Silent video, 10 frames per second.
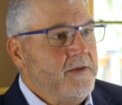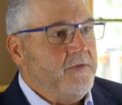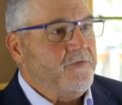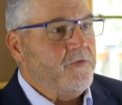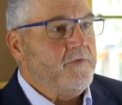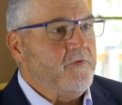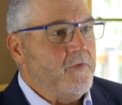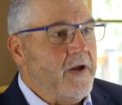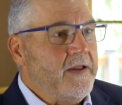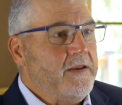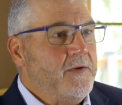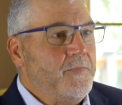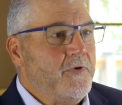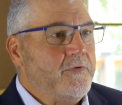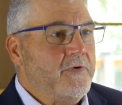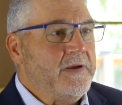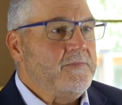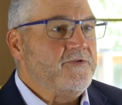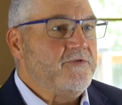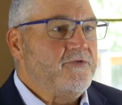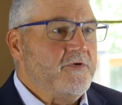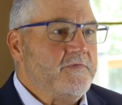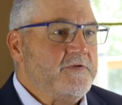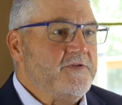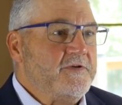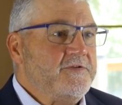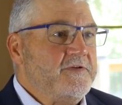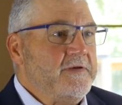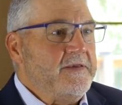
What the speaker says: through a variety of programs and services